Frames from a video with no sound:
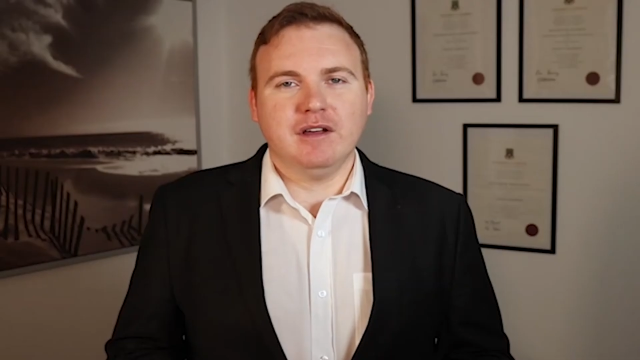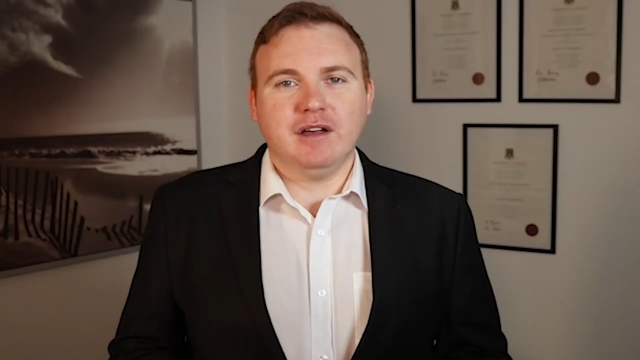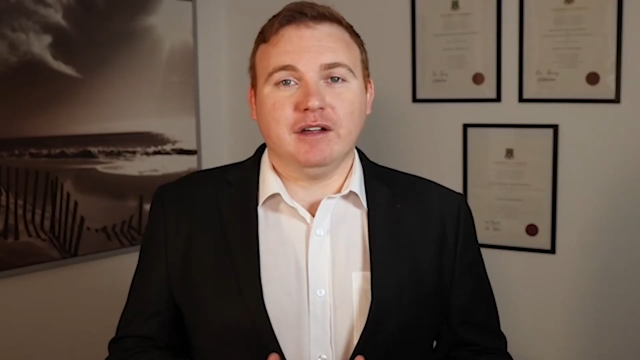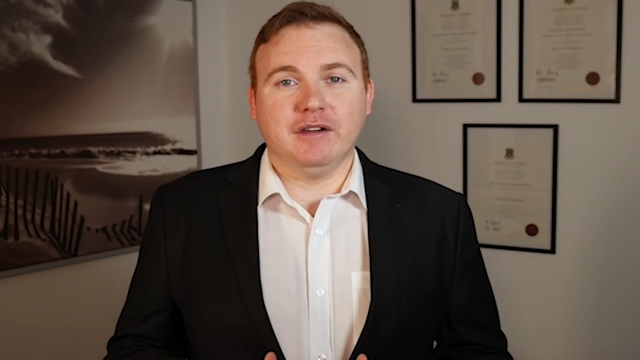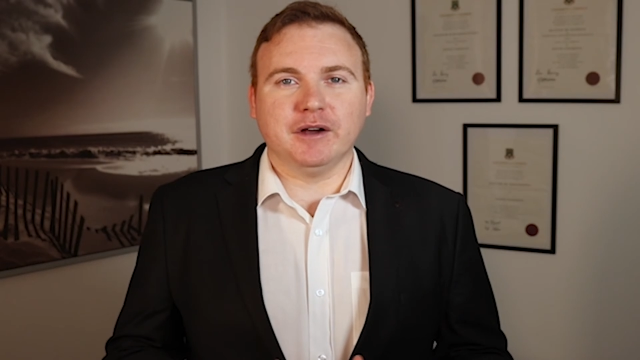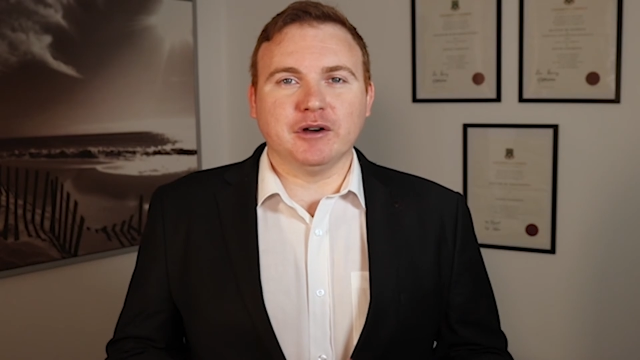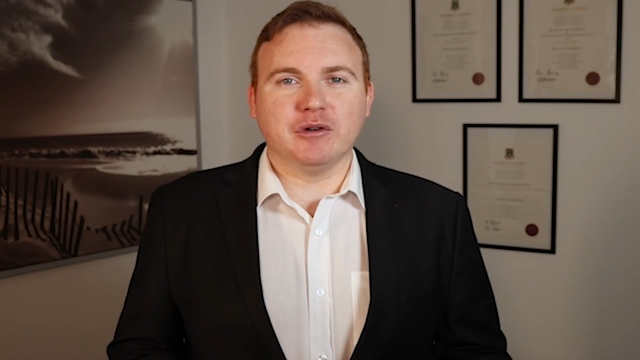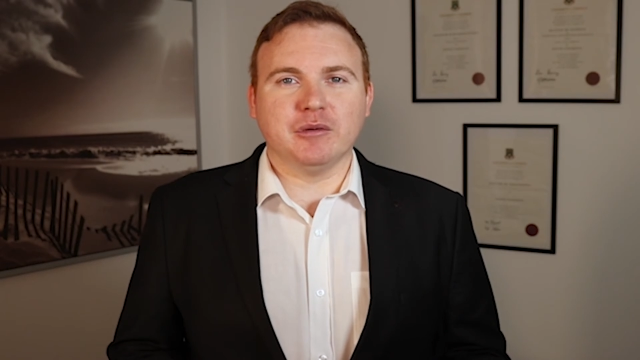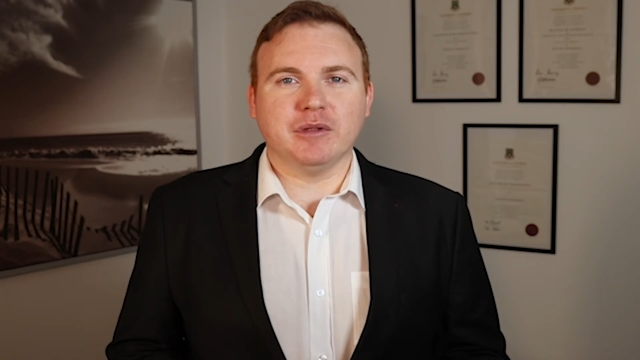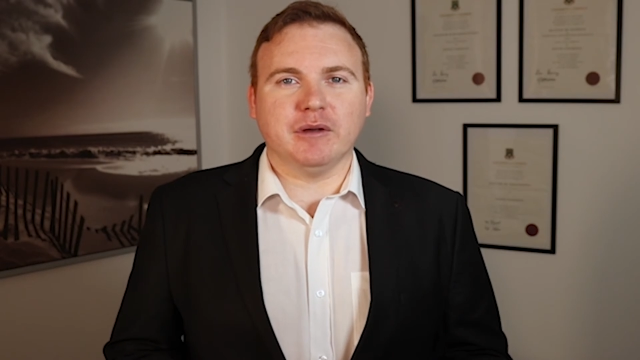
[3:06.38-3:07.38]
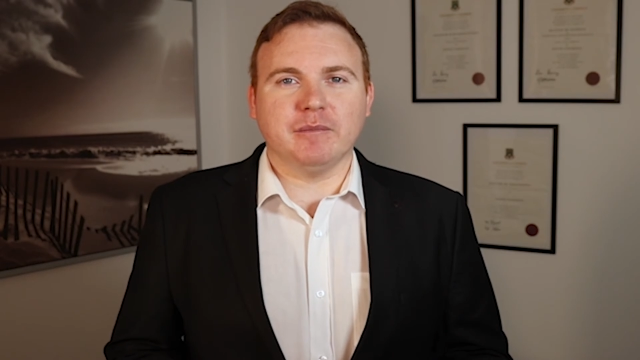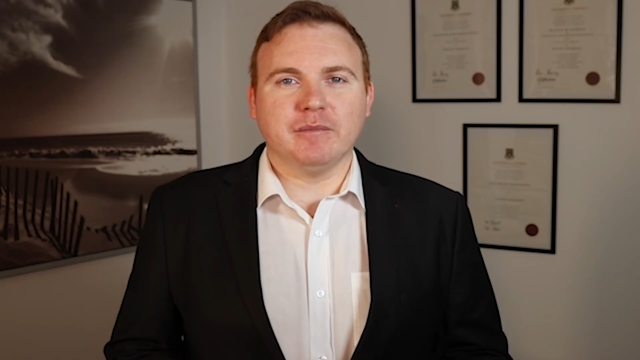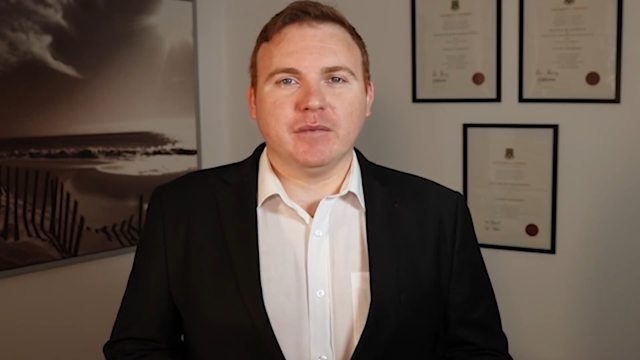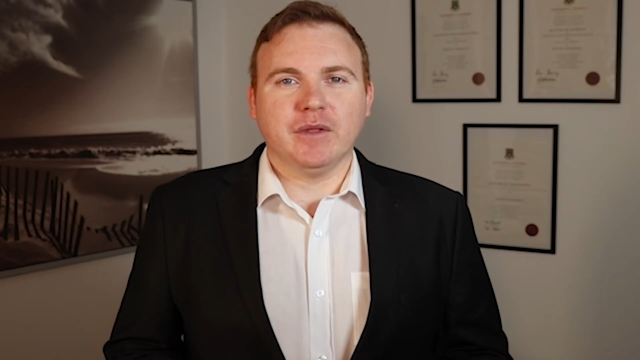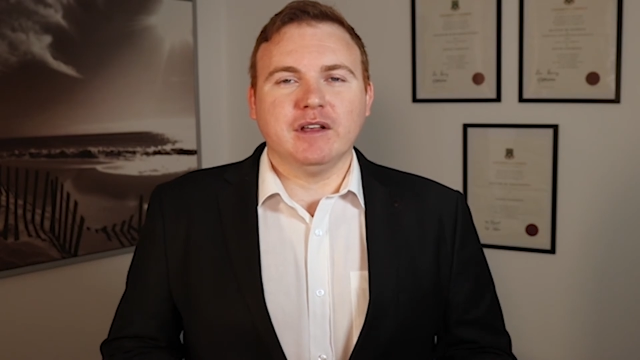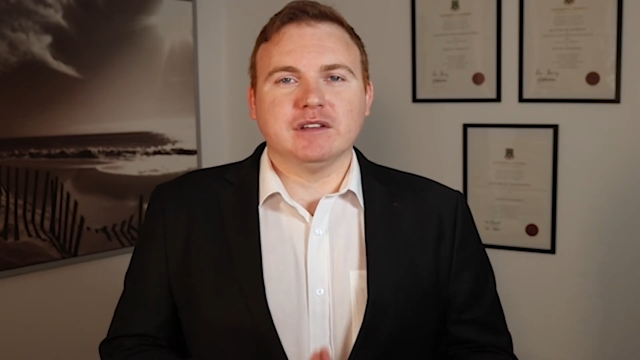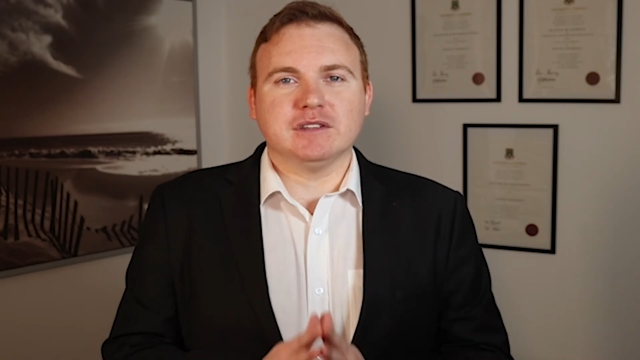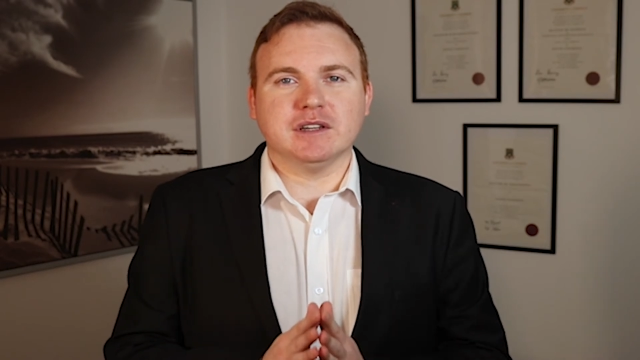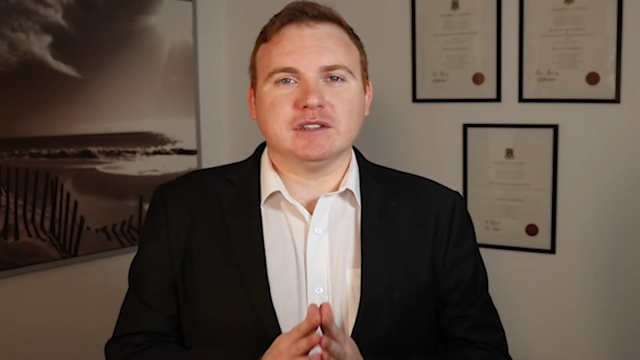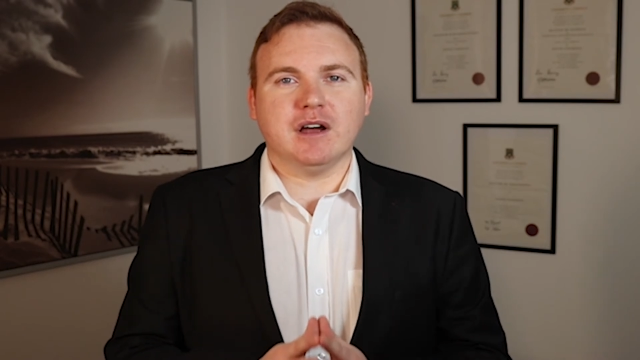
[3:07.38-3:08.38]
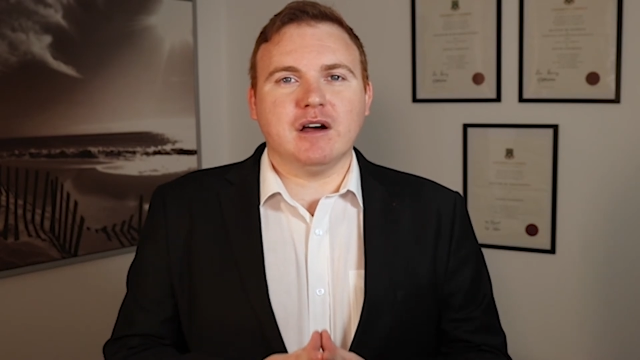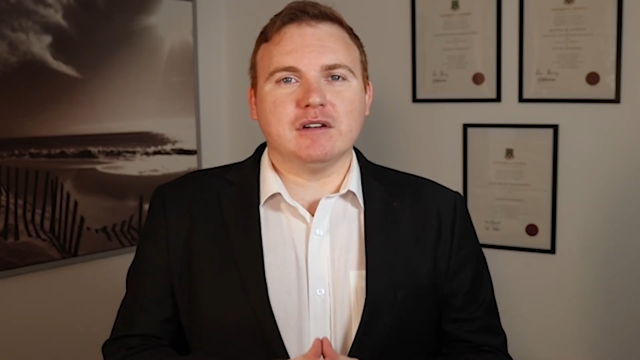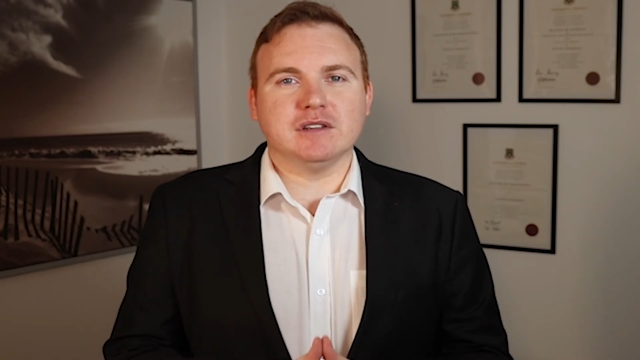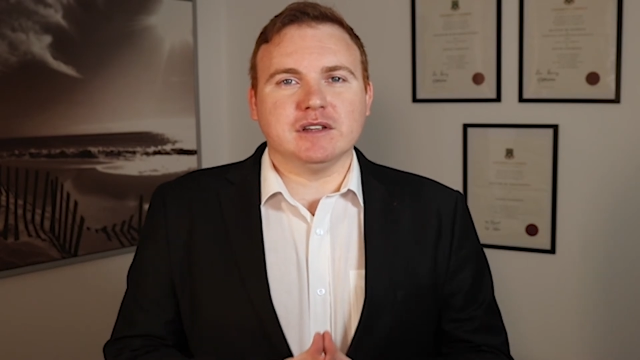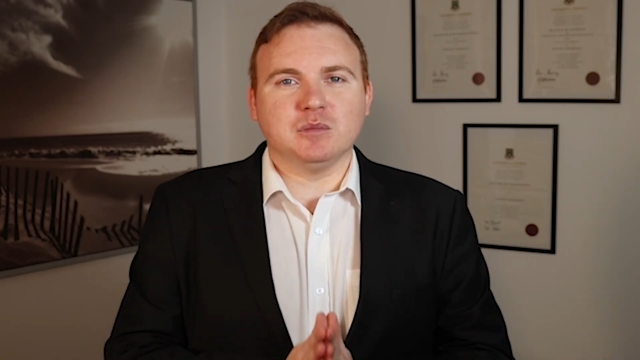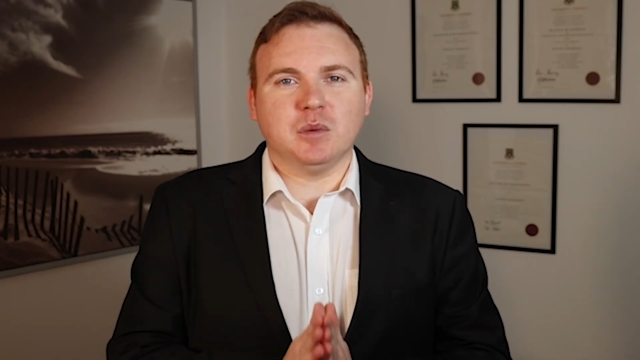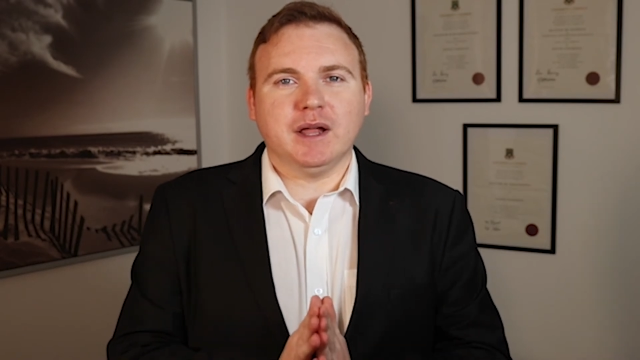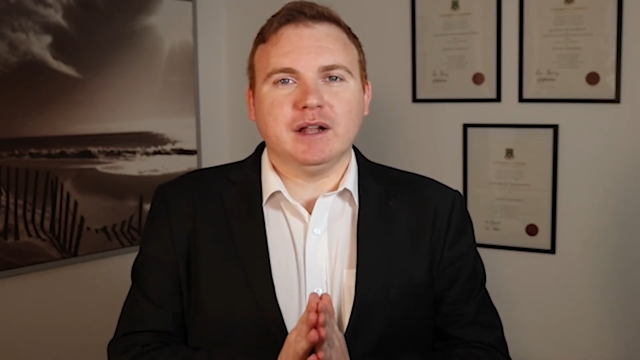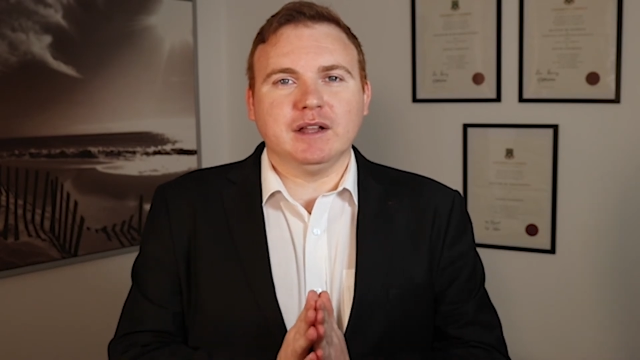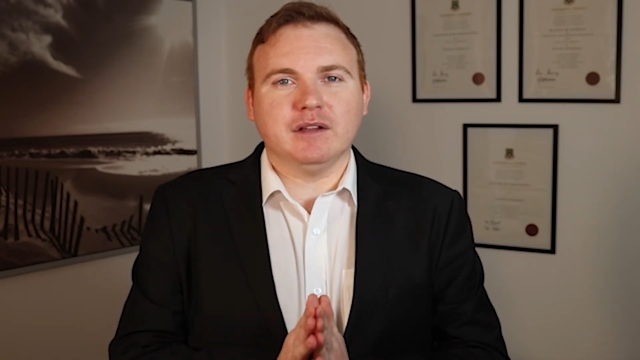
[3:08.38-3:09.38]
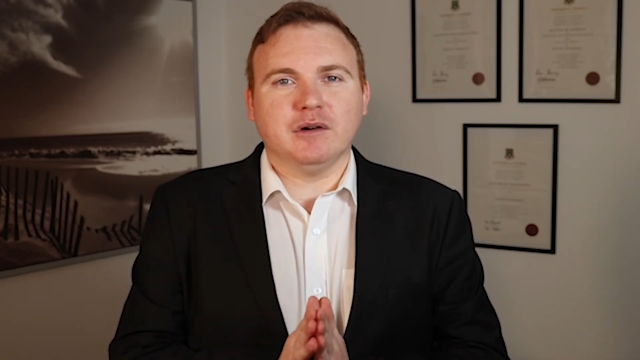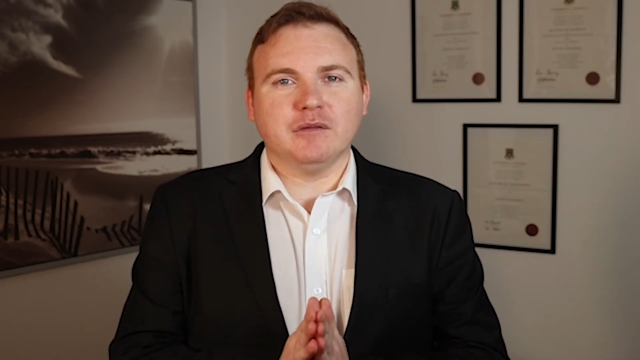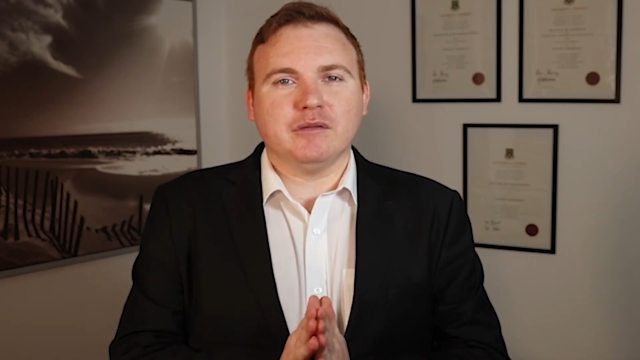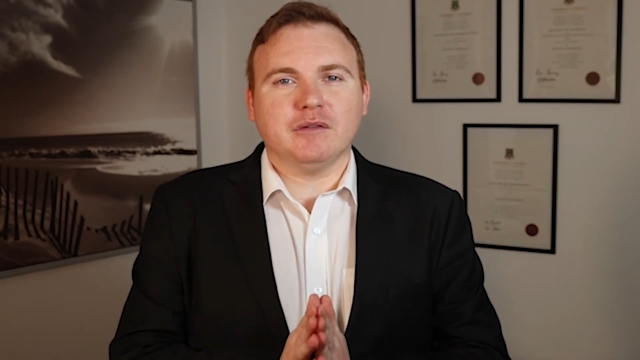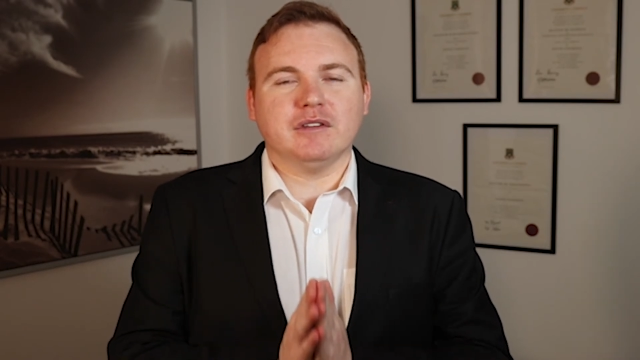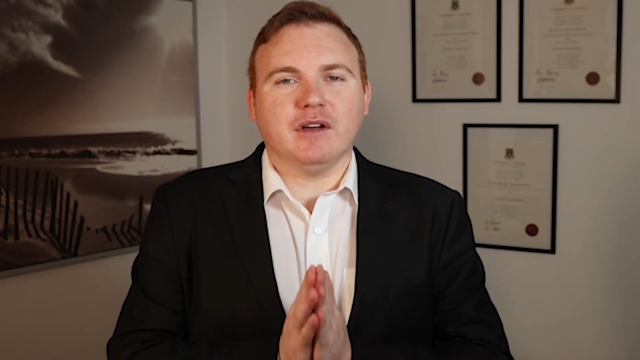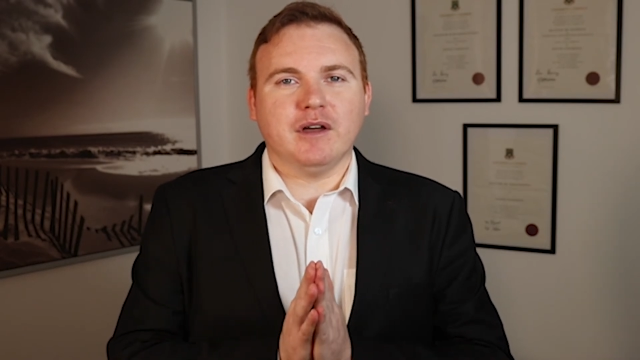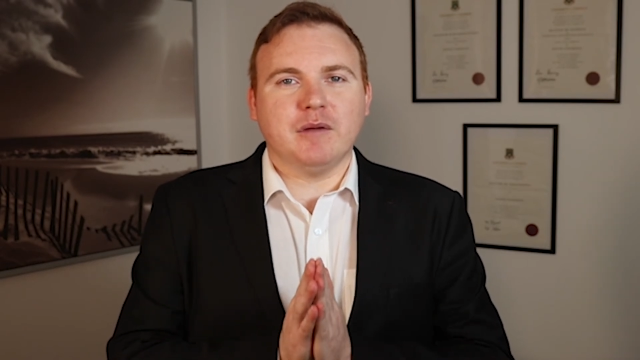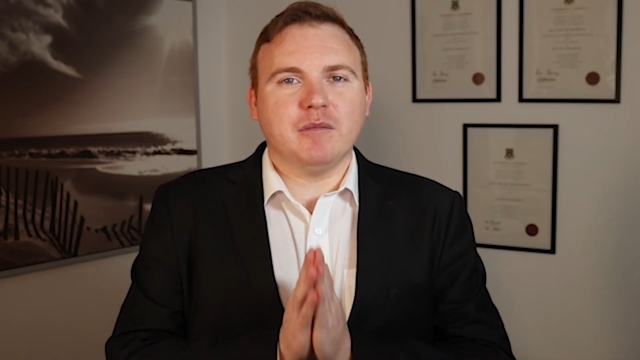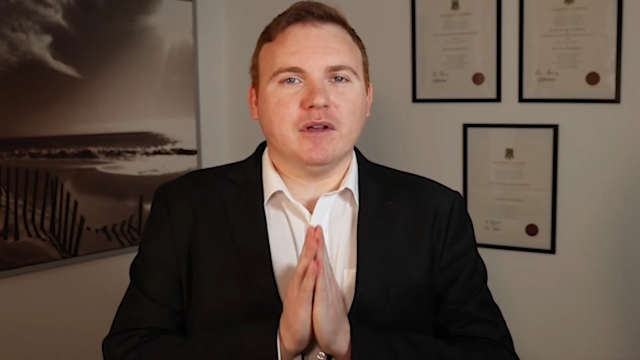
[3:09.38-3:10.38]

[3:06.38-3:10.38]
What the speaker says: And I agree with him. 6 hours is plenty enough time,